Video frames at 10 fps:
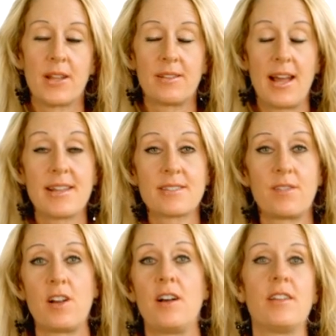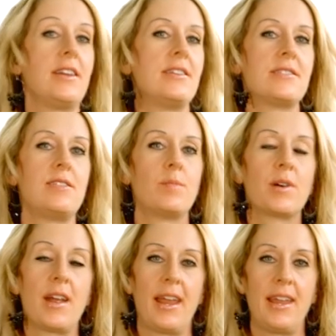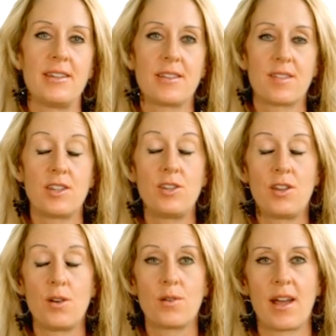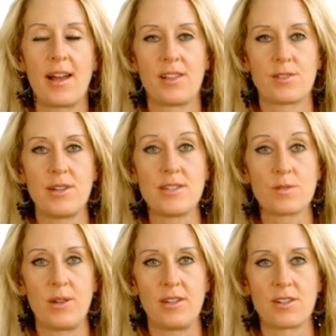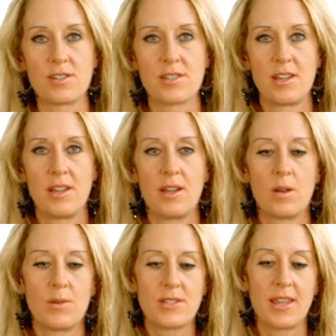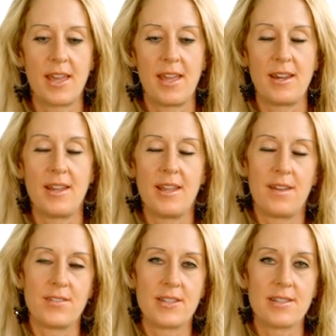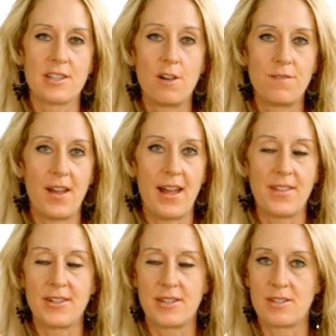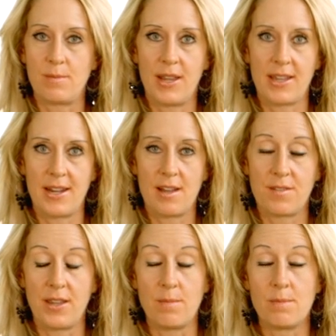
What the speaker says: Last of all is number 8, the no-calorie sweeteners. Once again, if it says low fat, that doesn't make it healthy.